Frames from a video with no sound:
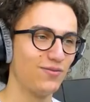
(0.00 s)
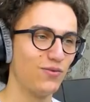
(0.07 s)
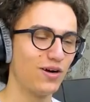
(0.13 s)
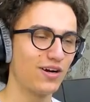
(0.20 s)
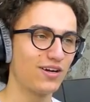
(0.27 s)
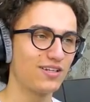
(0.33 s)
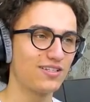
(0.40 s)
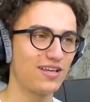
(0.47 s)

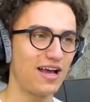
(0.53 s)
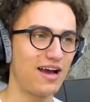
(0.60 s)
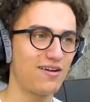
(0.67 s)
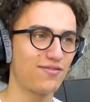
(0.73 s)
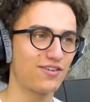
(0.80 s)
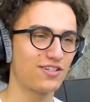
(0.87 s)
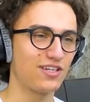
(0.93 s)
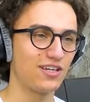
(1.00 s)
Where is it?
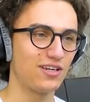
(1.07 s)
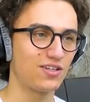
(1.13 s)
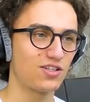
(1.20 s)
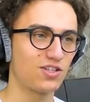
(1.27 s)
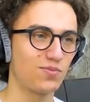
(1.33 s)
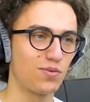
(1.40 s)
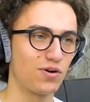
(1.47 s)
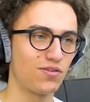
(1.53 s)
Average in
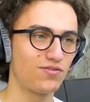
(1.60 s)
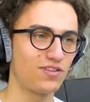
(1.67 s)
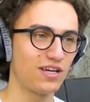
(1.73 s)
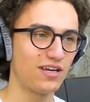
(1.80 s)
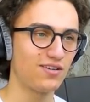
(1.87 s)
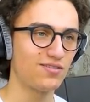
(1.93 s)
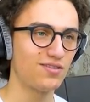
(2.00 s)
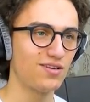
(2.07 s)
Smurf
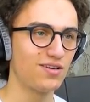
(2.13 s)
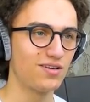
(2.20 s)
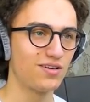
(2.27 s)
Town?